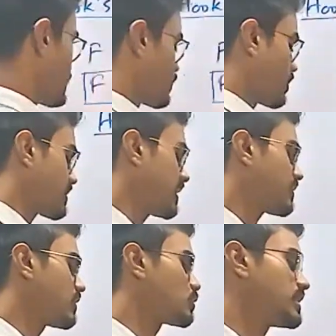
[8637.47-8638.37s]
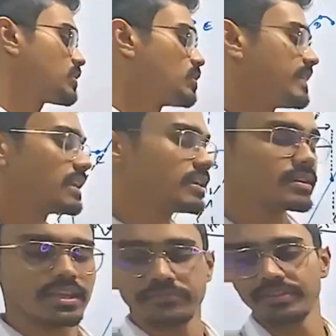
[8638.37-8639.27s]
equal to 0 when F
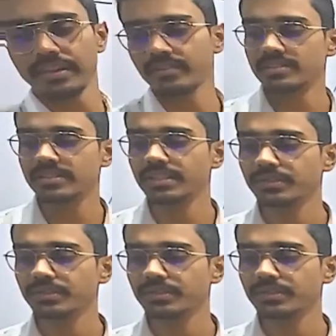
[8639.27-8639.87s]
equals 0.